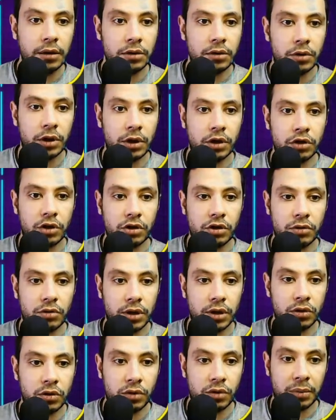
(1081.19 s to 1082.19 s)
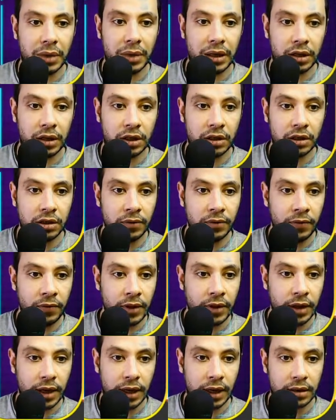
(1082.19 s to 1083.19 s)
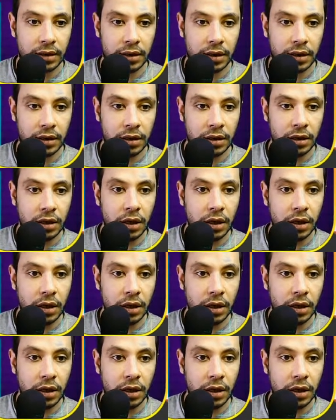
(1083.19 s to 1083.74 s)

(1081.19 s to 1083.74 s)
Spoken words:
you can just write your email here, and then